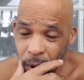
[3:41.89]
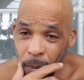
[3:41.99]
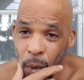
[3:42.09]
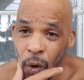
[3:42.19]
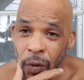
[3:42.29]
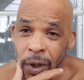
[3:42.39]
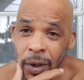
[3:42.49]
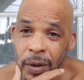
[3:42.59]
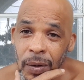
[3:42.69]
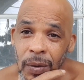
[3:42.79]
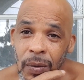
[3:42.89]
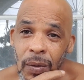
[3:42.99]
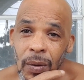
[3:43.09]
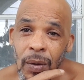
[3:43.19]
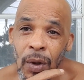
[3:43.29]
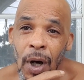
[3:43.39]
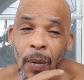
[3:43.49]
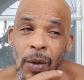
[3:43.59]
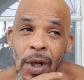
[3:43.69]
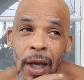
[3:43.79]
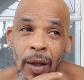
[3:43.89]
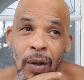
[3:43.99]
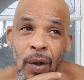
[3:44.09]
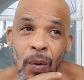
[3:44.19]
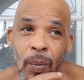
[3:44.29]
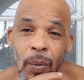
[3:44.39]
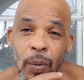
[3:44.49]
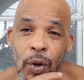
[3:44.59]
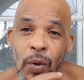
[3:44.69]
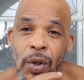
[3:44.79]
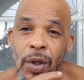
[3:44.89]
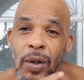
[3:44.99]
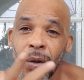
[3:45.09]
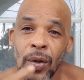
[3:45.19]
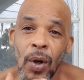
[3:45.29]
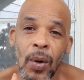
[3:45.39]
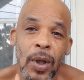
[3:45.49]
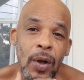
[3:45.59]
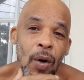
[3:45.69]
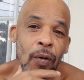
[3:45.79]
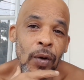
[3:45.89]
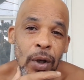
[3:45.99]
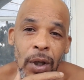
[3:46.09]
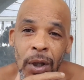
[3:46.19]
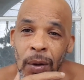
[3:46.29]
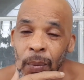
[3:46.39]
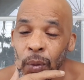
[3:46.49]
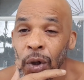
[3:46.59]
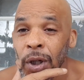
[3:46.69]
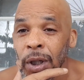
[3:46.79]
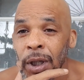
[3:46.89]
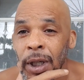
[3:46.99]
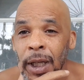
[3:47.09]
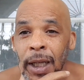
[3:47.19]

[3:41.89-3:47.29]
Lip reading: moving, I was like, producing, over in Brooklyn,